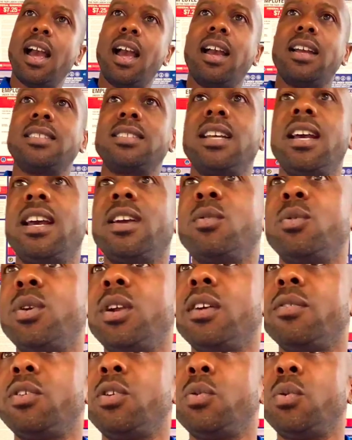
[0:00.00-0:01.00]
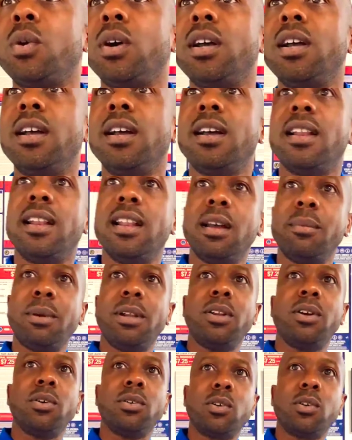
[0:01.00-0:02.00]
Hashtag whatever you want.
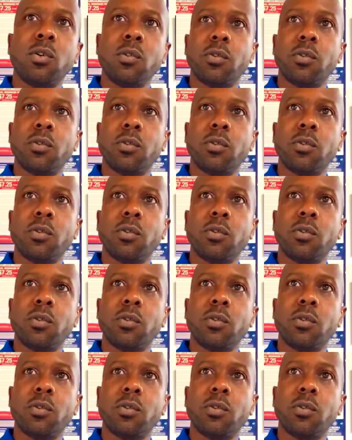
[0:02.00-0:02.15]
Let me know.